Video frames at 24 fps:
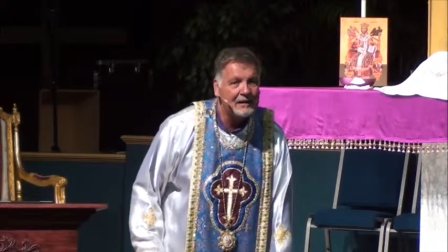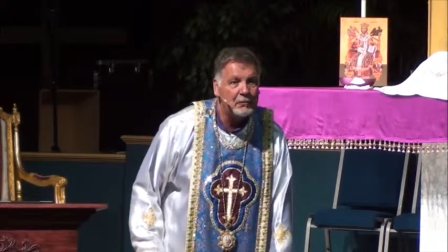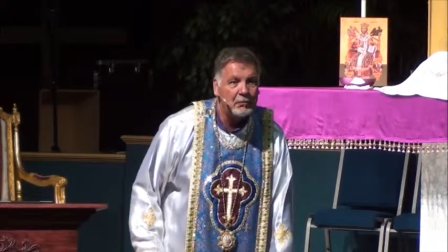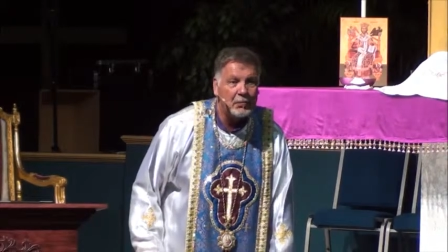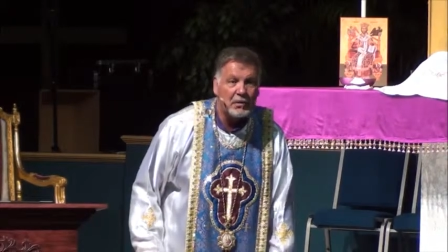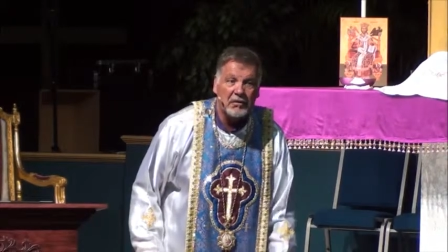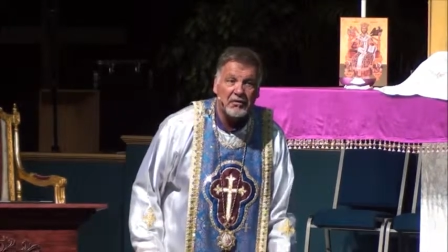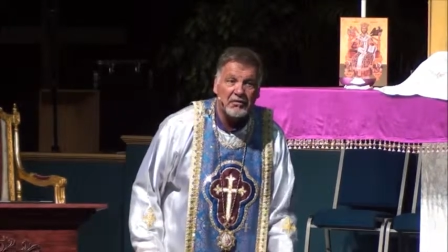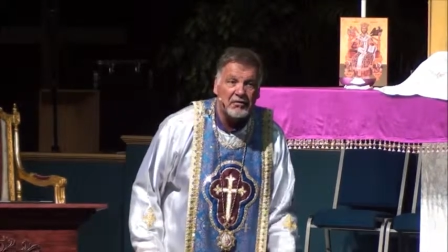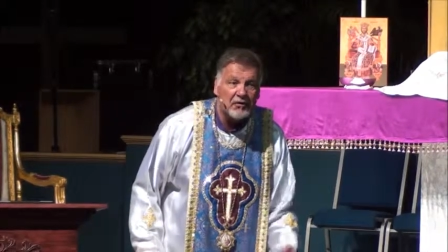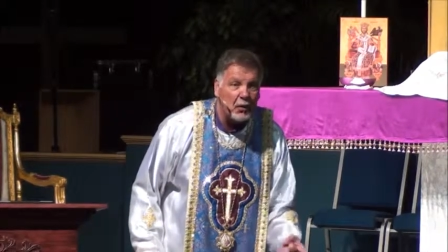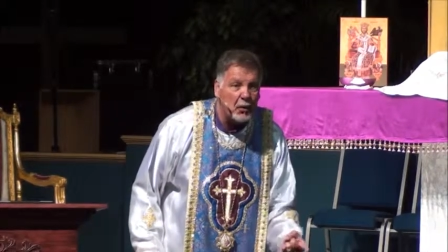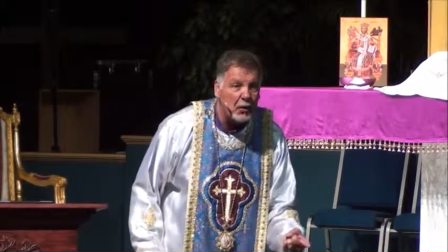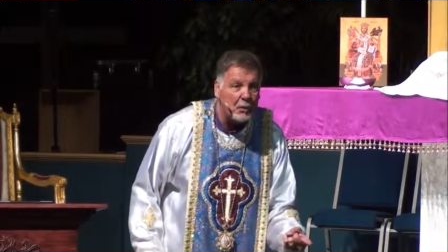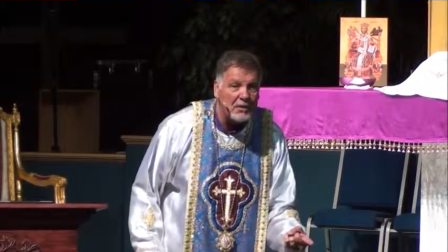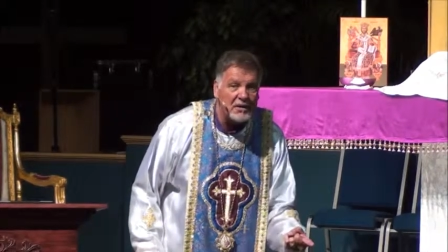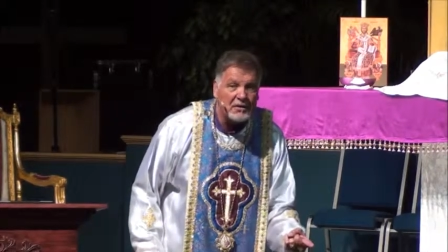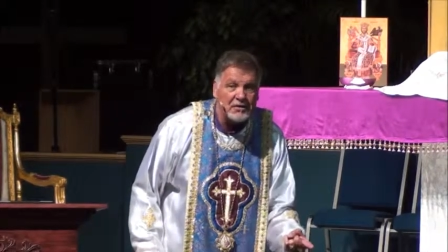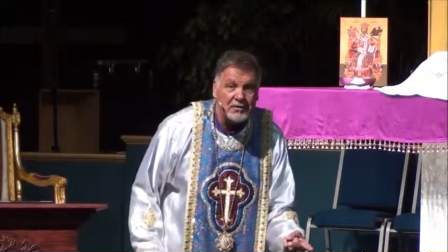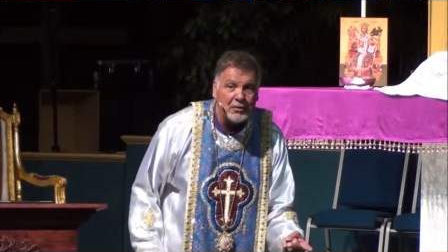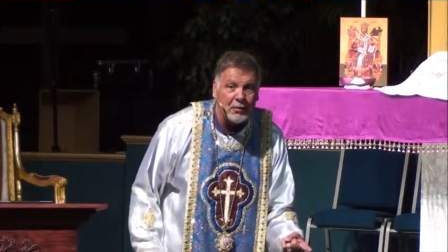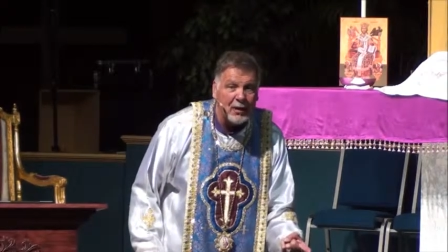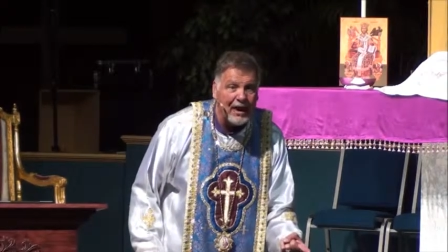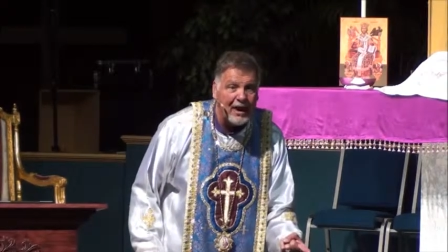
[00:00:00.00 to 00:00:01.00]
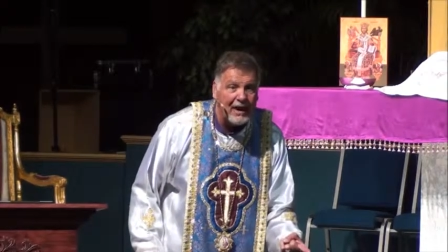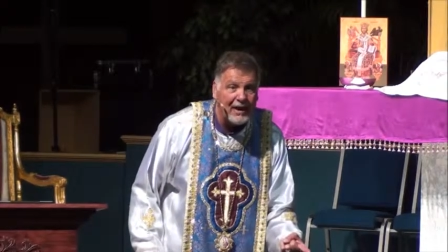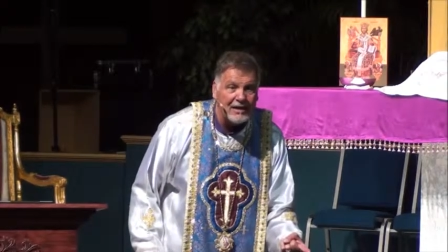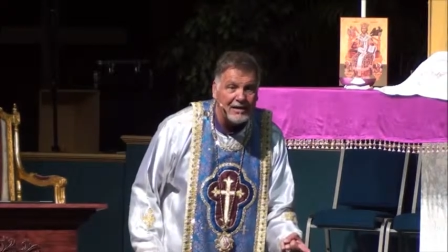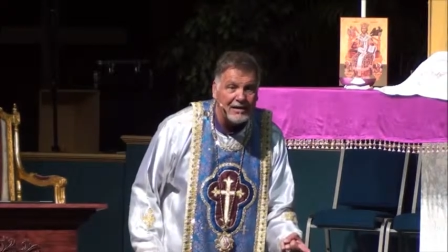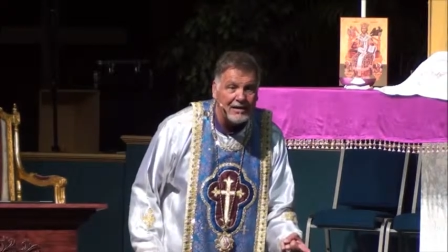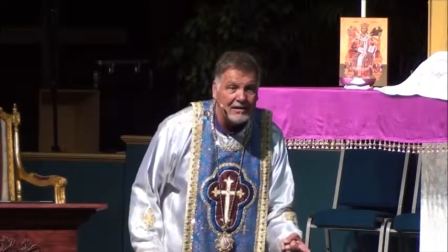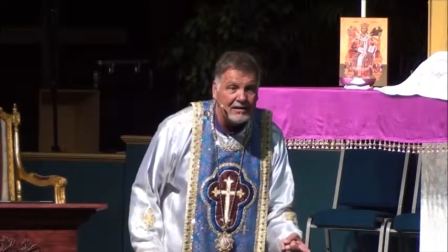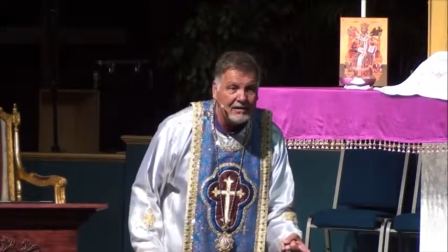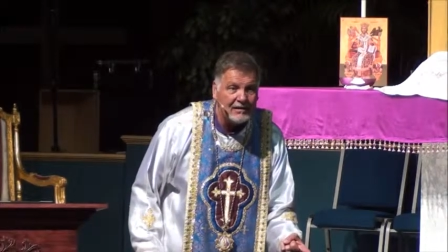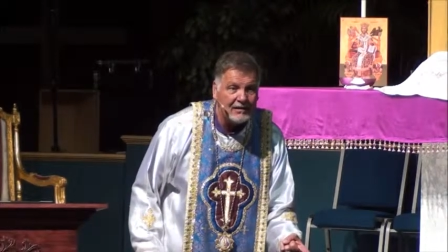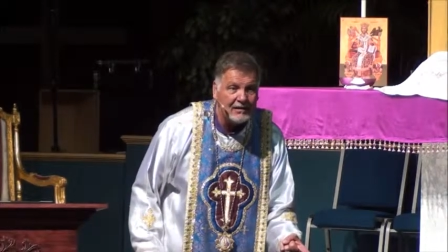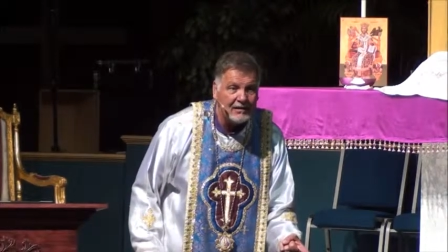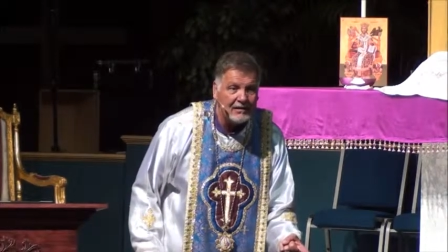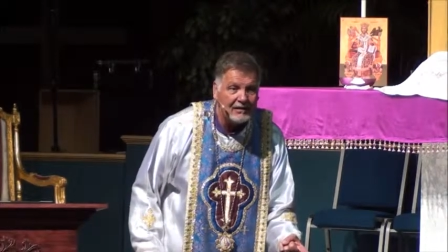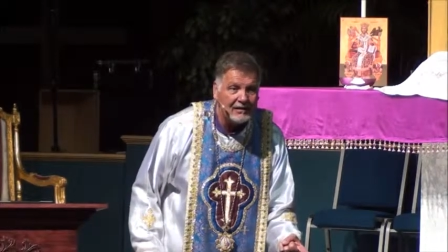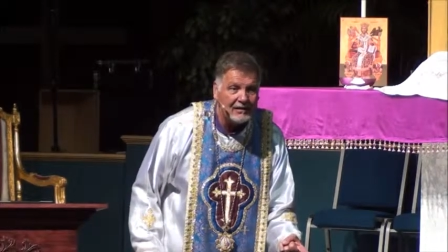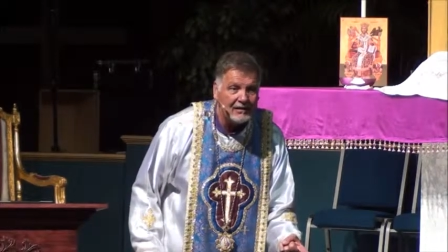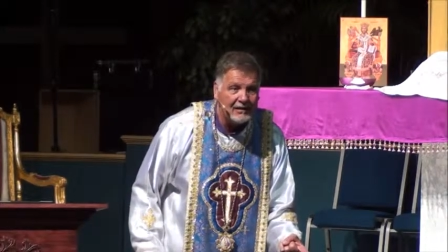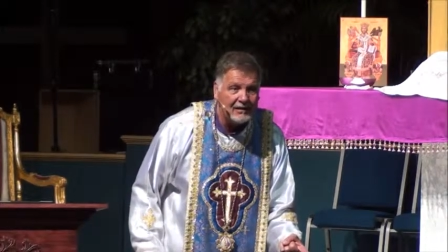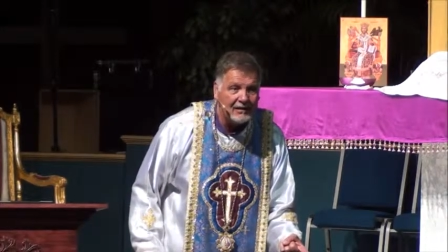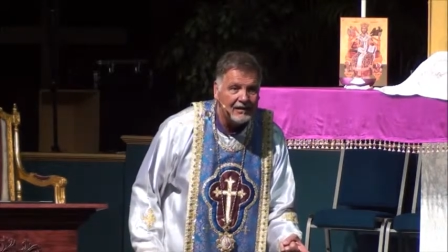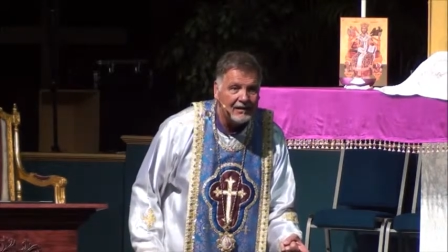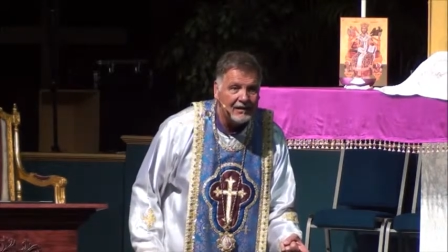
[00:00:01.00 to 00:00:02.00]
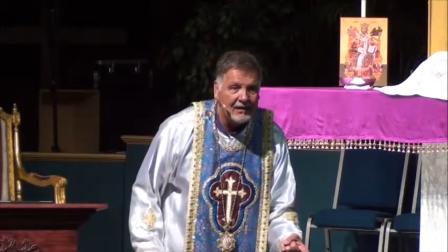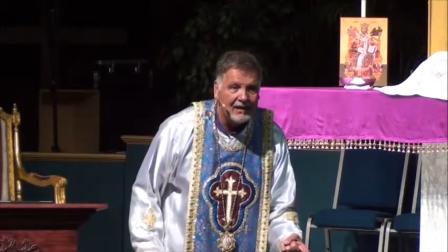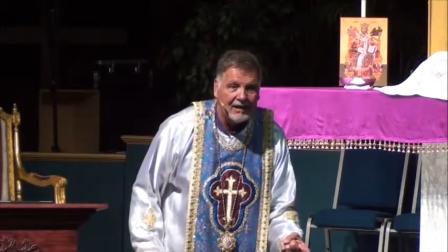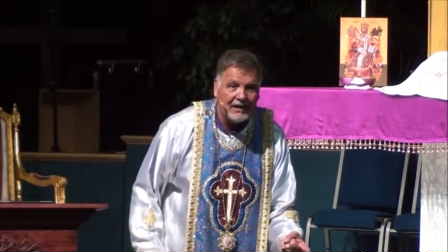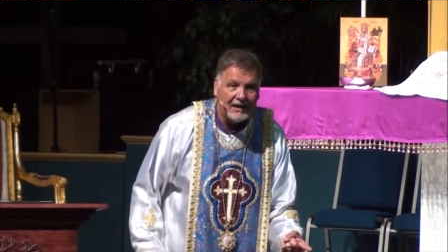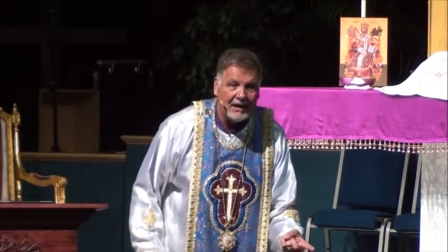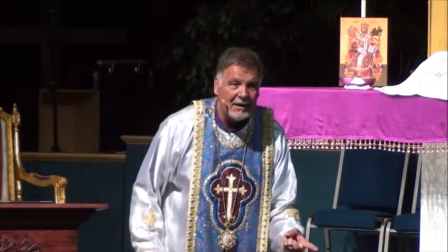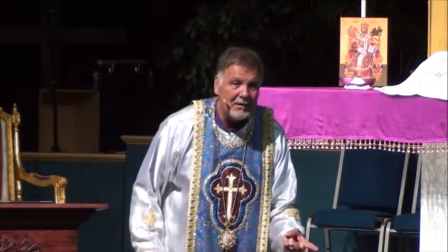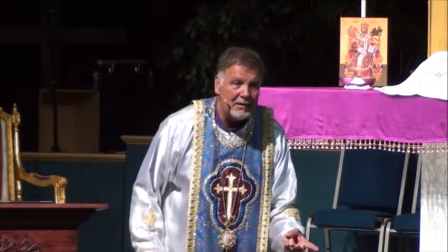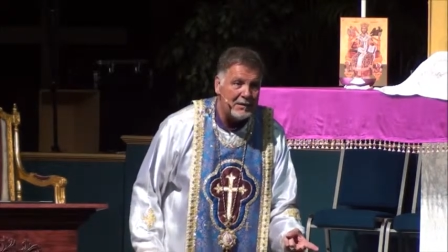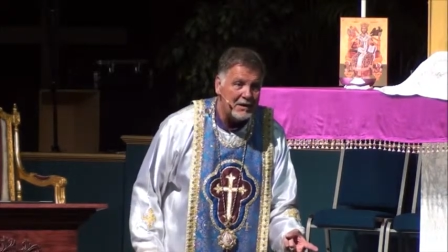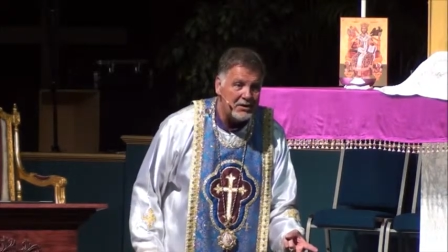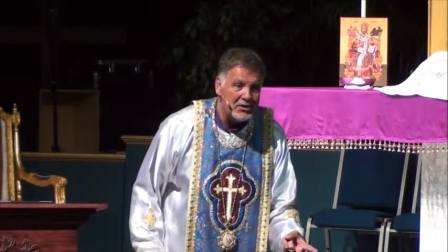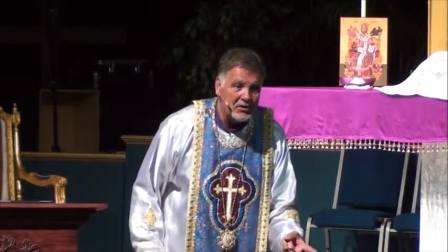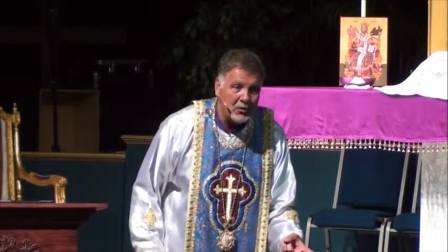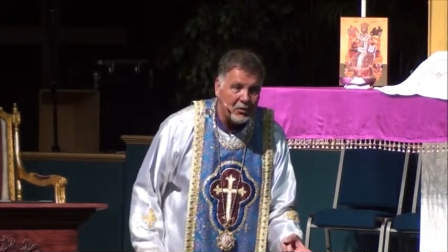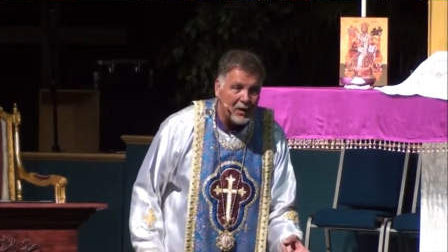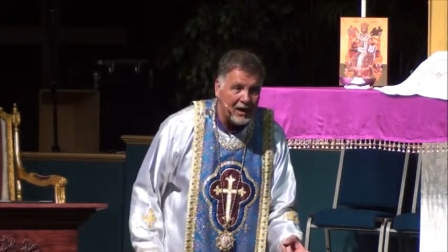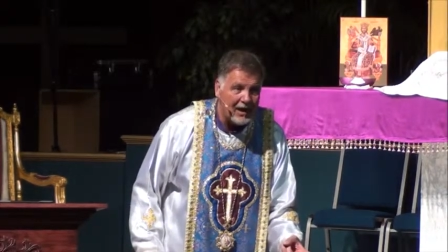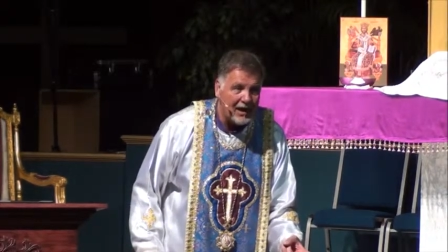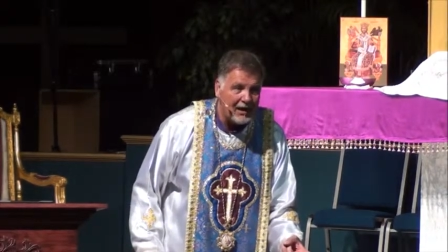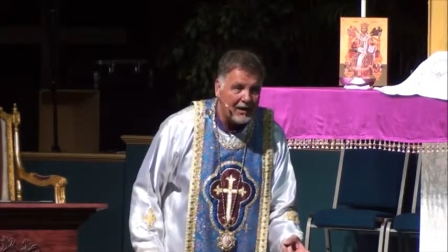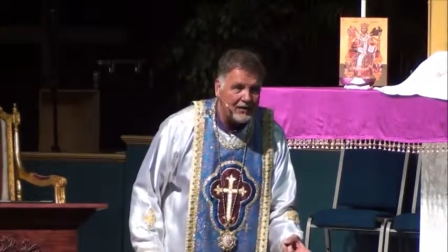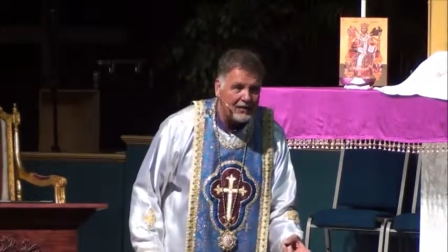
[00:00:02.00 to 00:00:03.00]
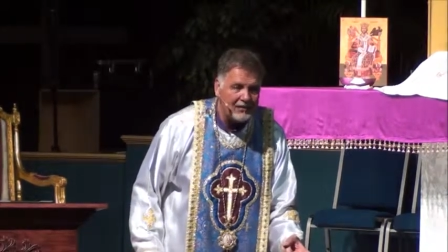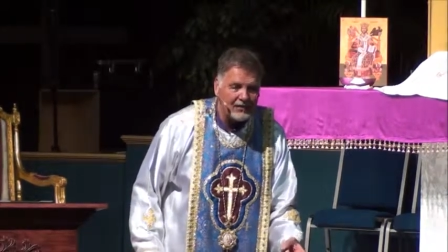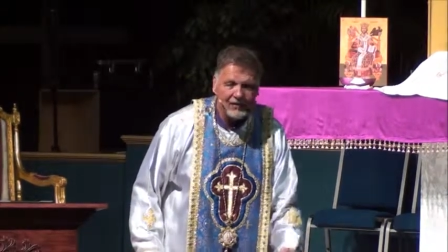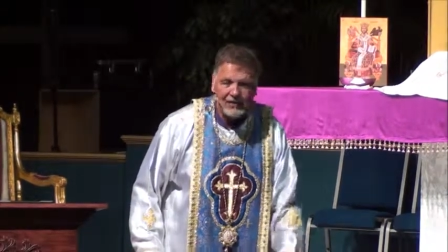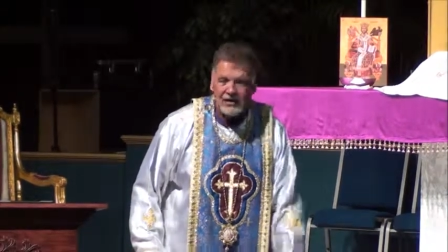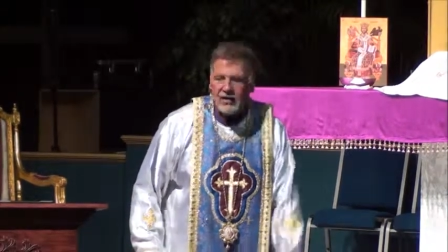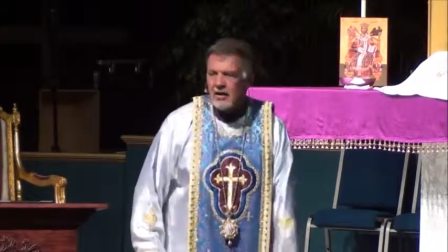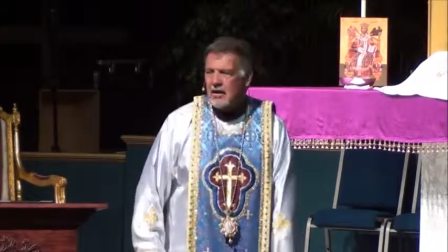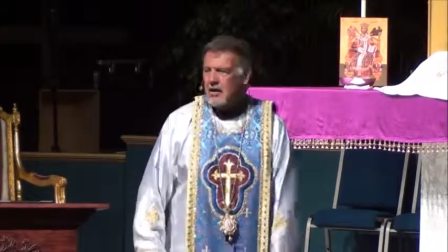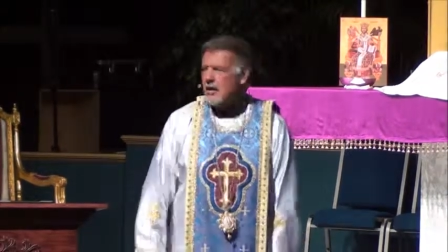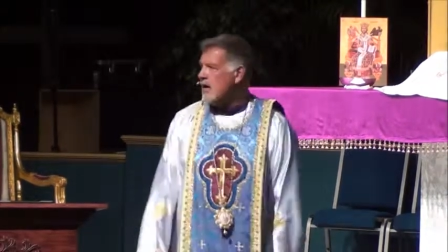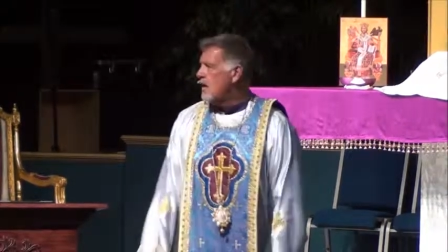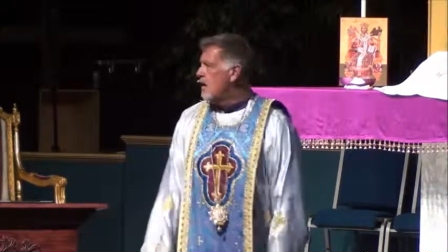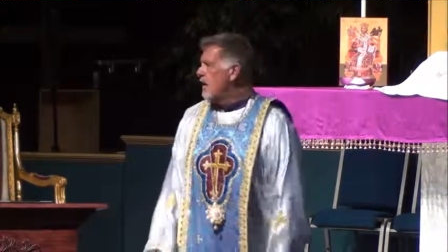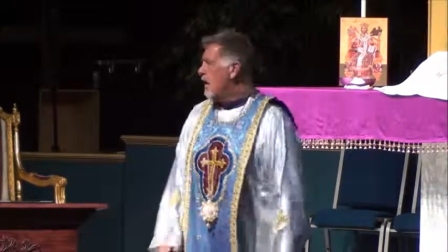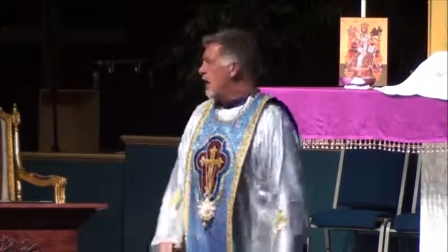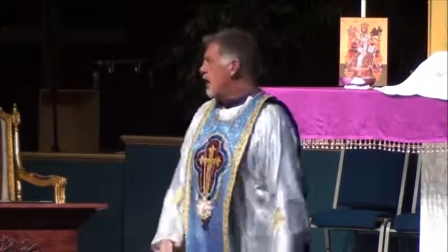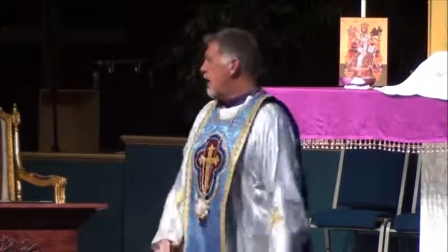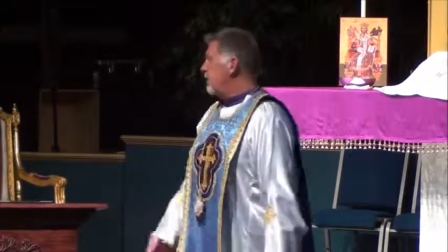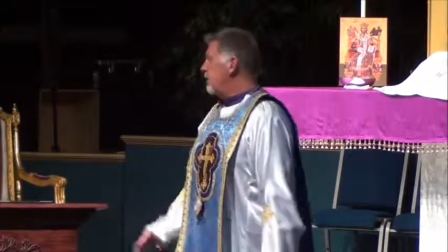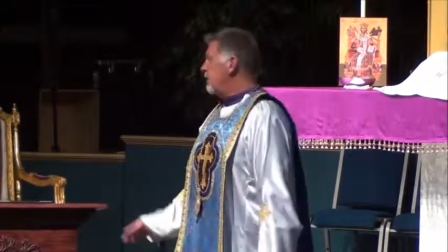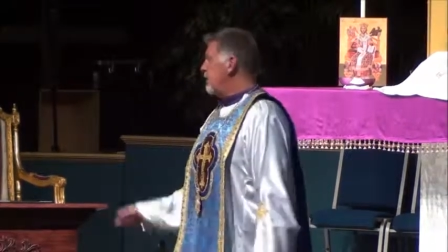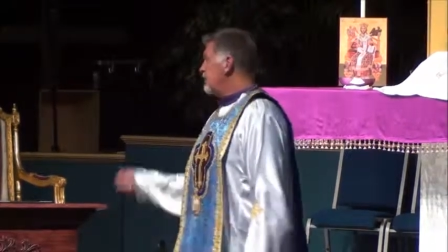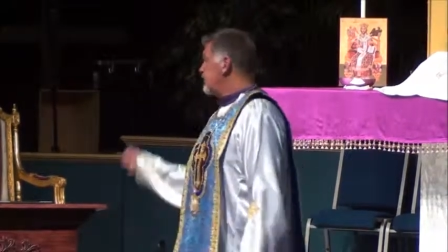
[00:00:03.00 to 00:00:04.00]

Performance wise, image wise. I'm